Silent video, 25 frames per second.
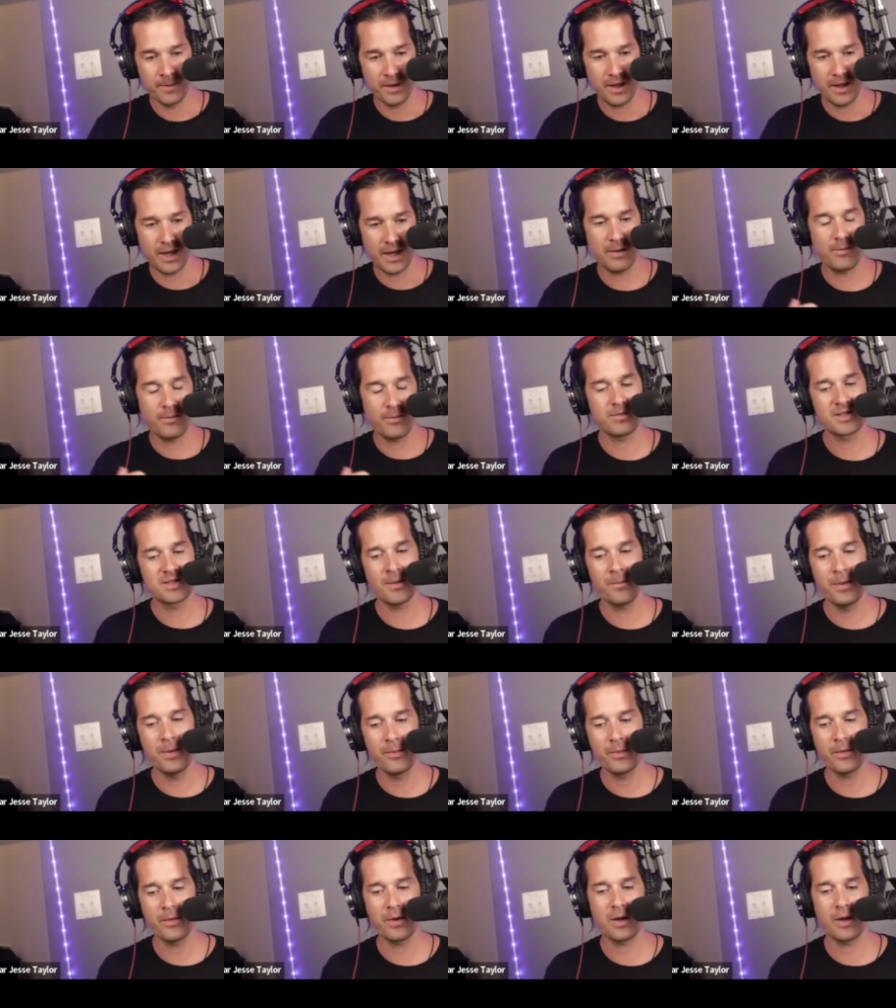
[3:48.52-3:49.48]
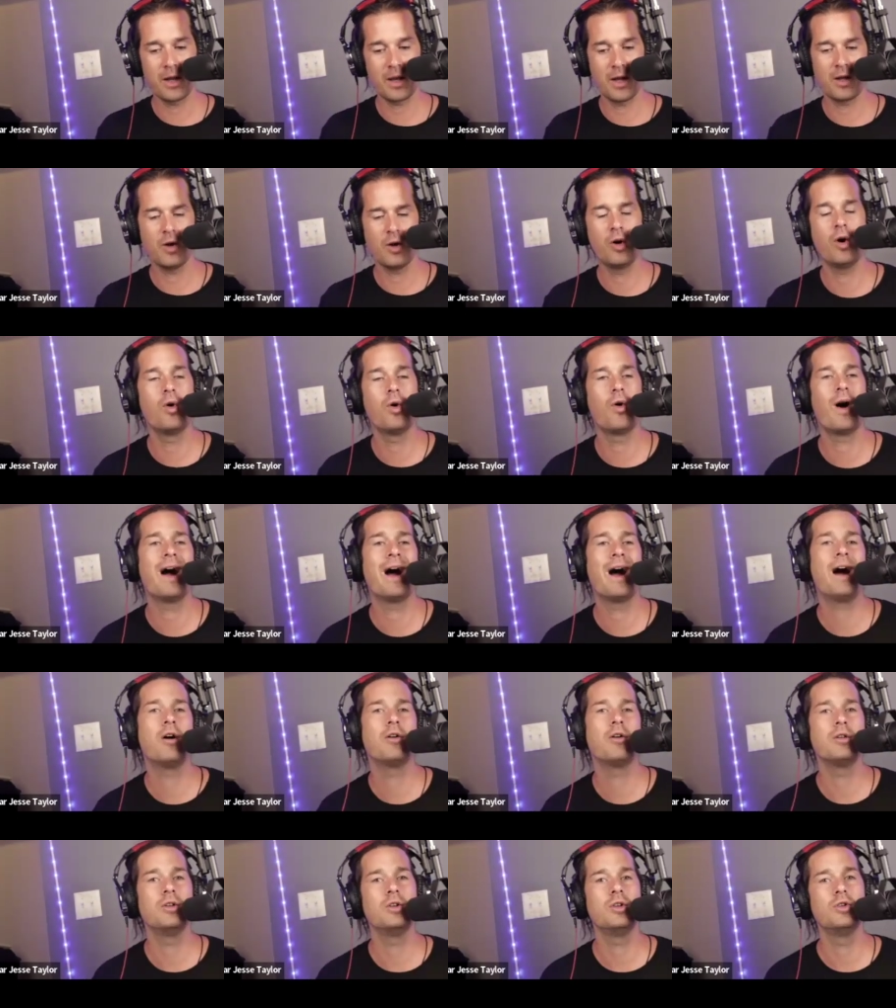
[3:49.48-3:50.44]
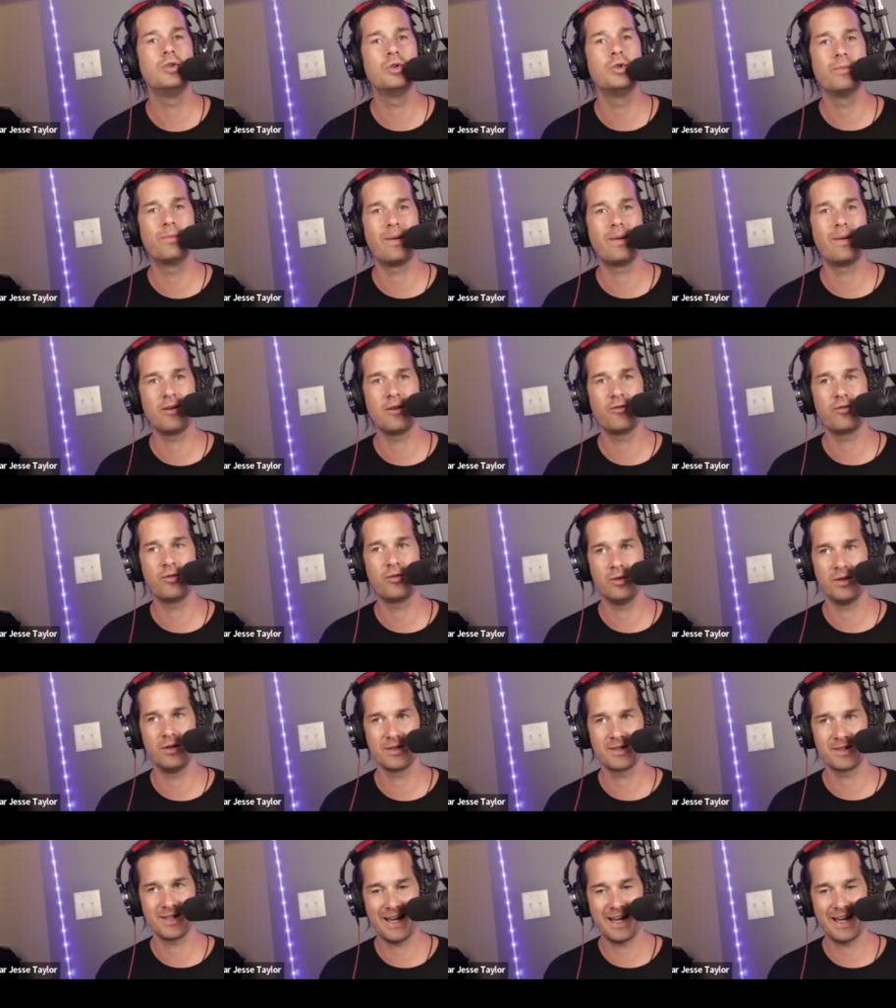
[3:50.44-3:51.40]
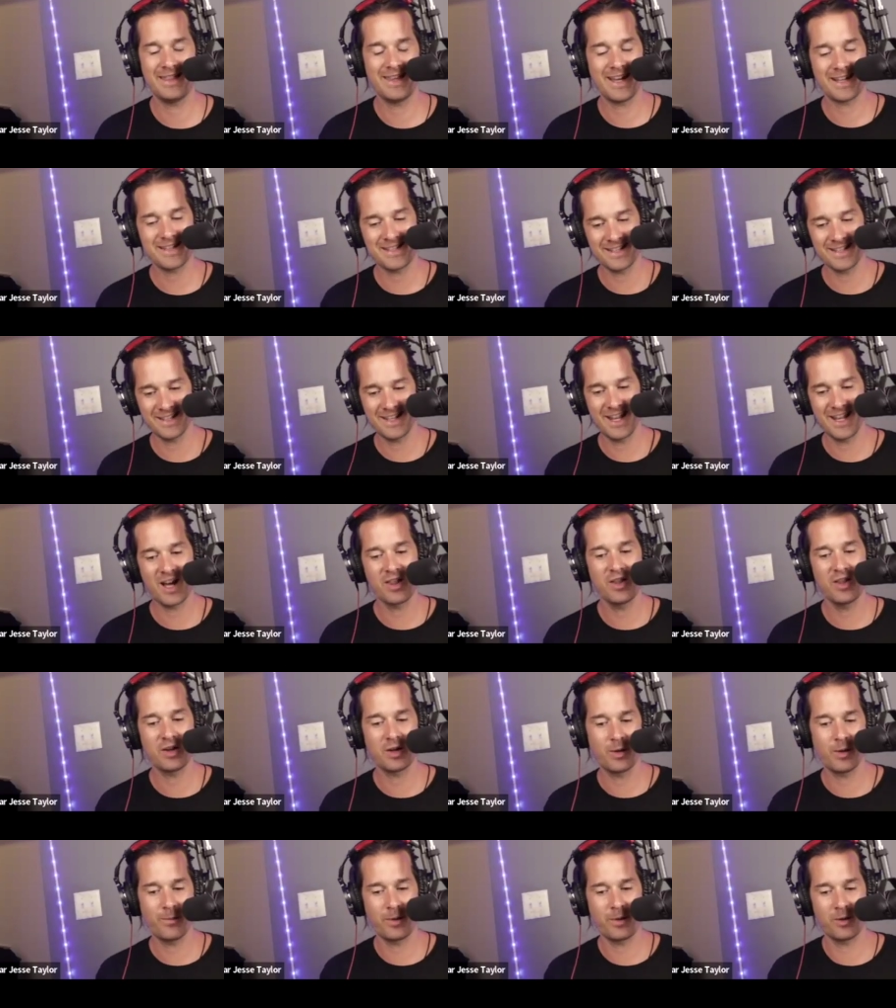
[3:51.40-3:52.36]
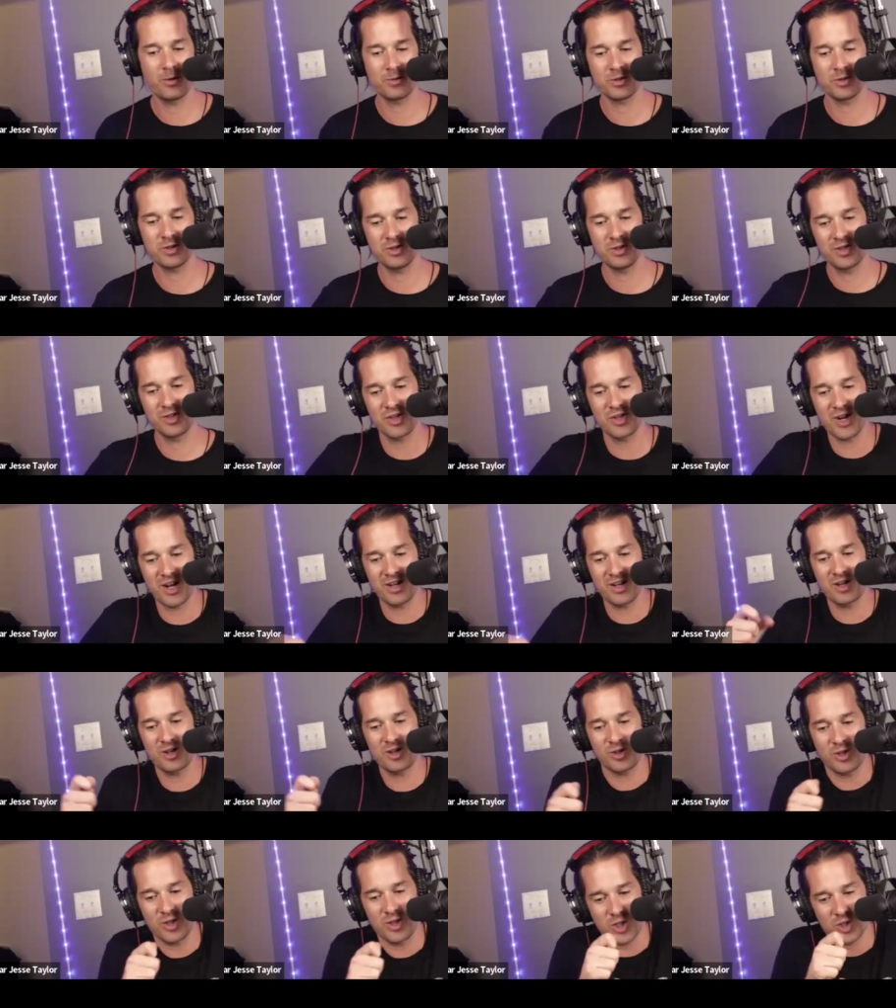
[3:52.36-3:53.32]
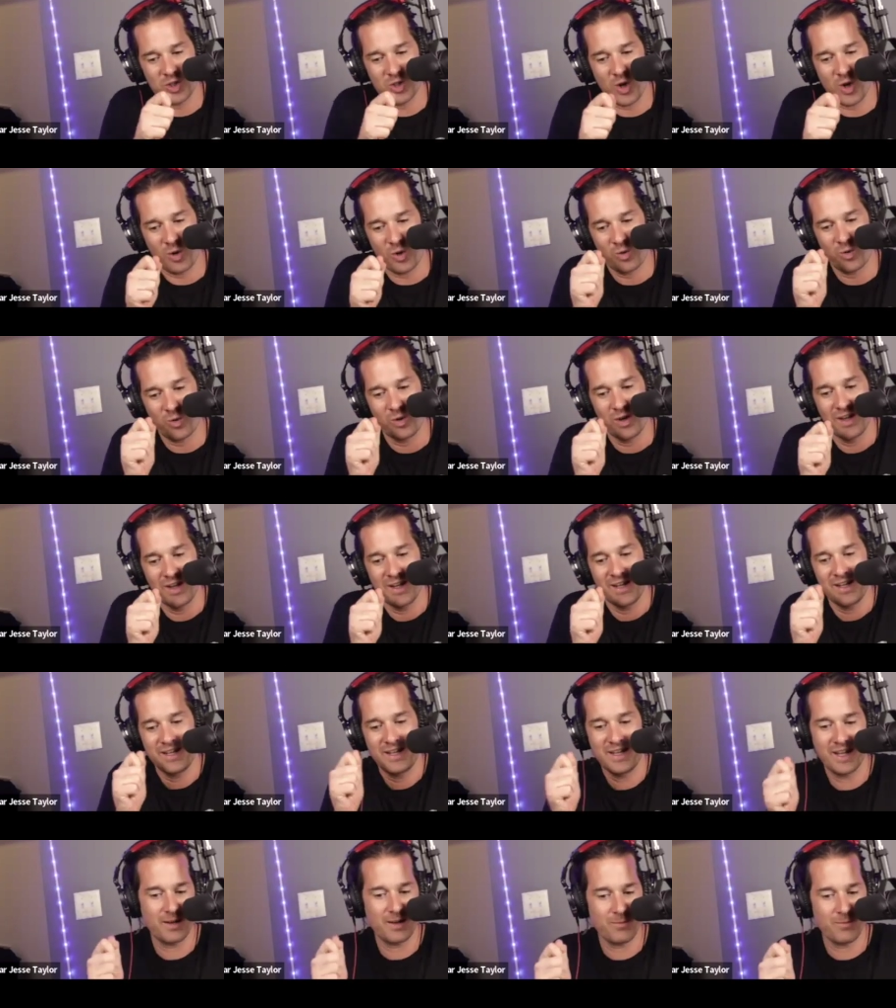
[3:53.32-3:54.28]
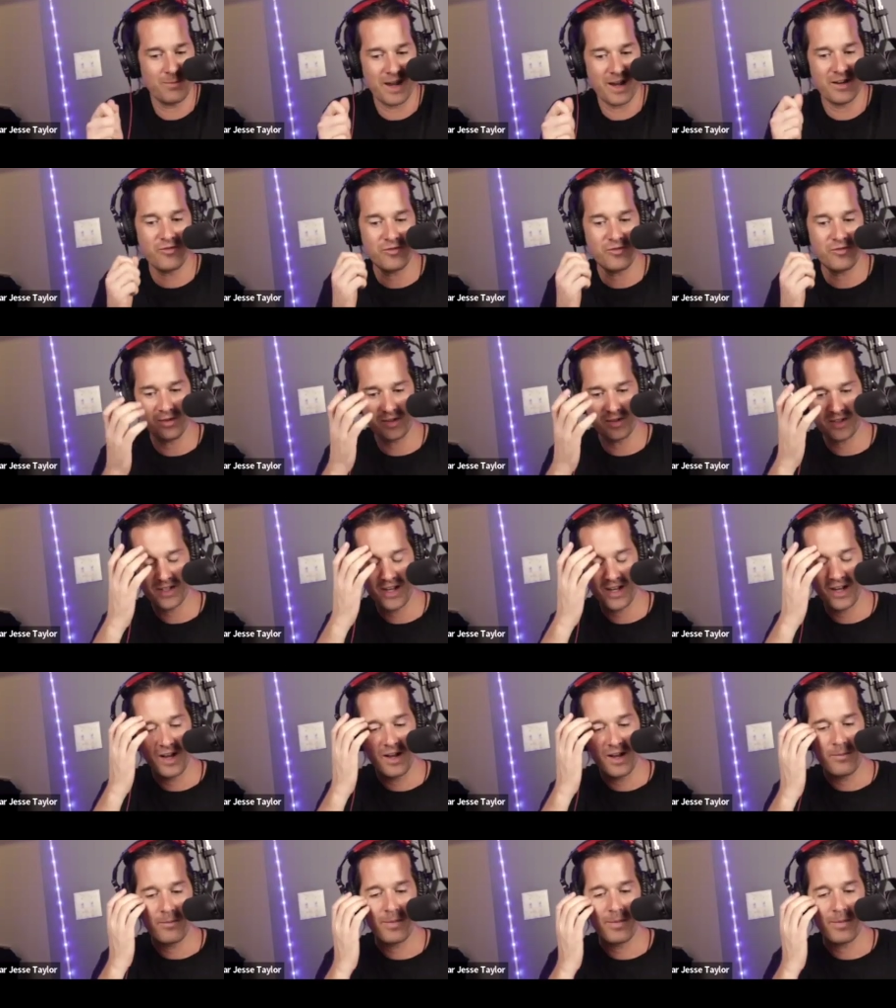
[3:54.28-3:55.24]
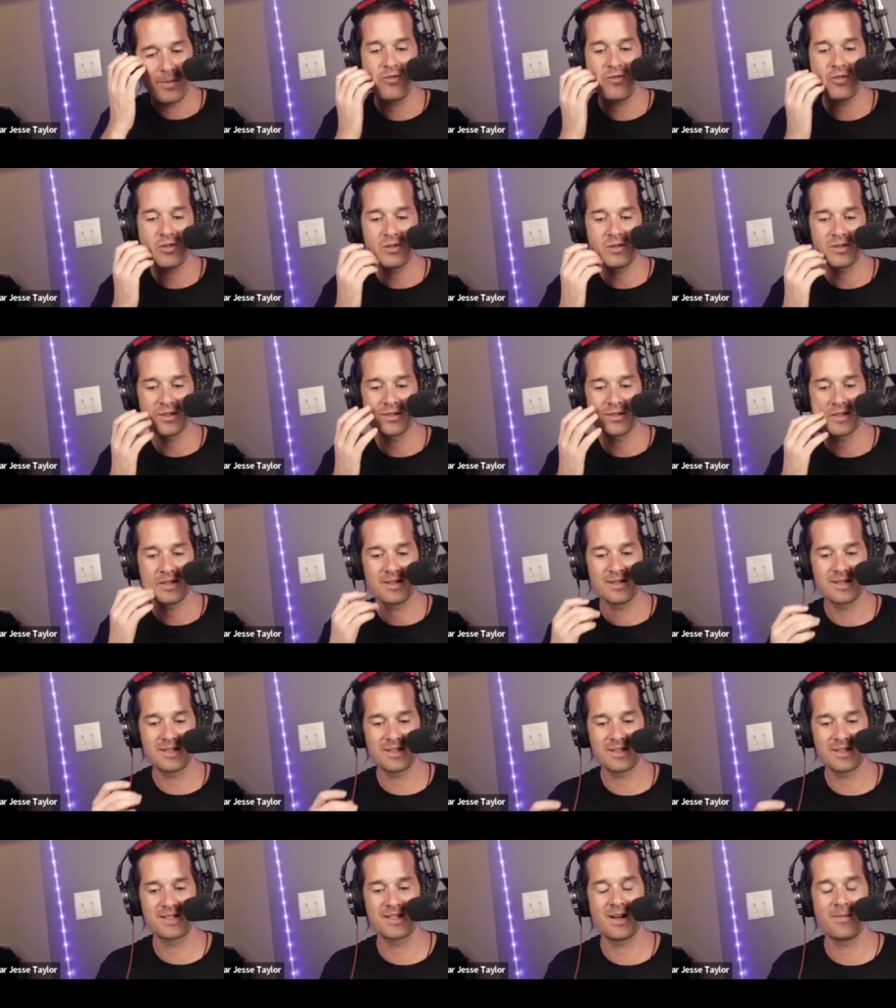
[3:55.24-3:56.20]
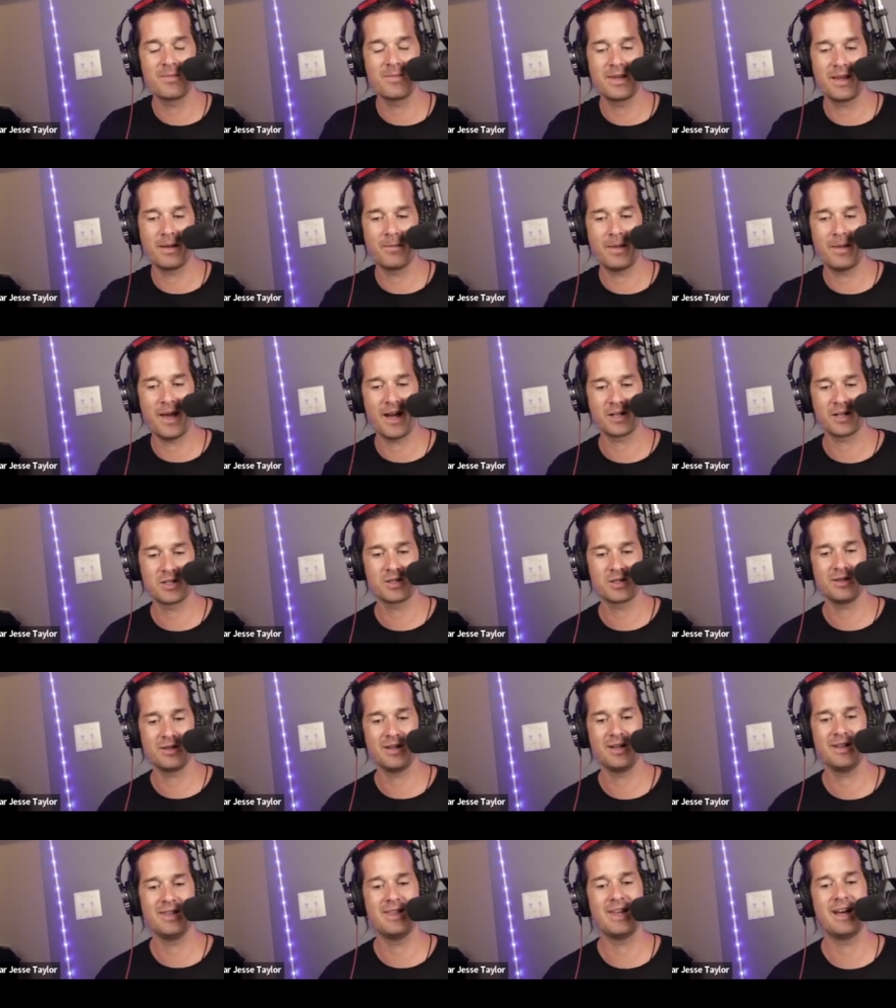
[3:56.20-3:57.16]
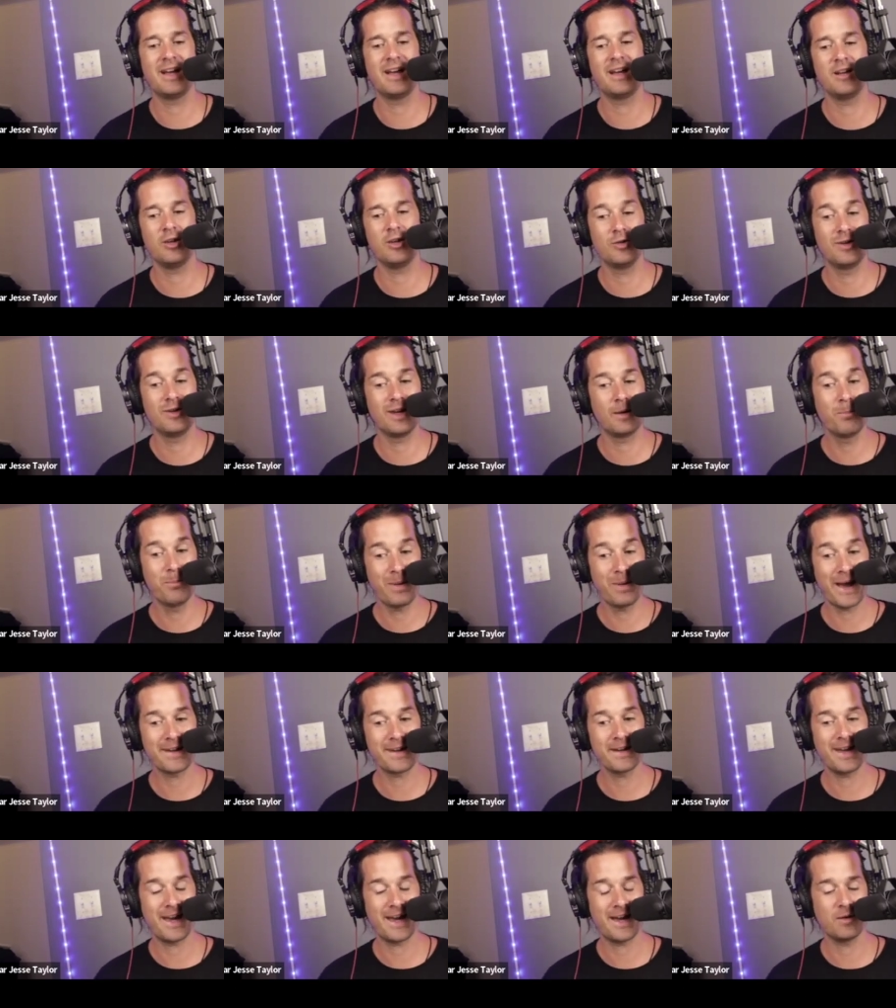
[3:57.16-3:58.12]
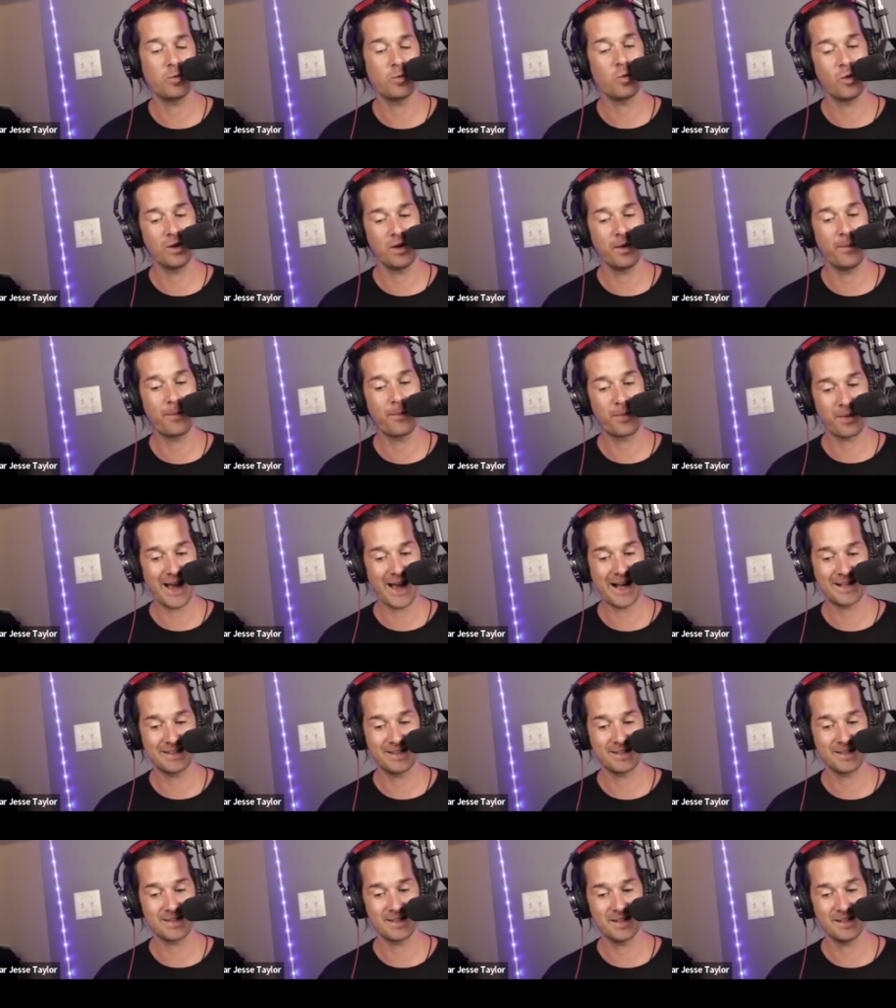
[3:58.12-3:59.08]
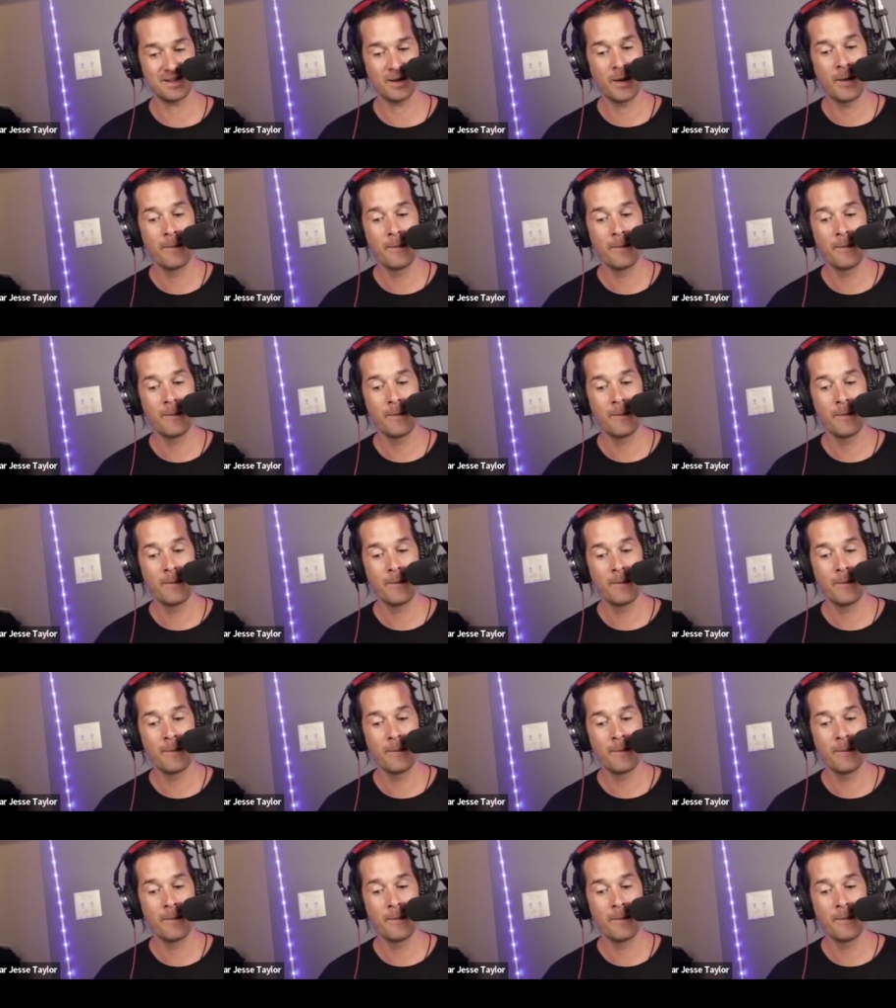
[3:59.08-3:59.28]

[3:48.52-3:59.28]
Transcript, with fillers: And some people are like, oh, how do you do mindfulness? And that's another compulsion. You try to control getting mindfulness. Mindfulness is something actually that you get better at when you practice it.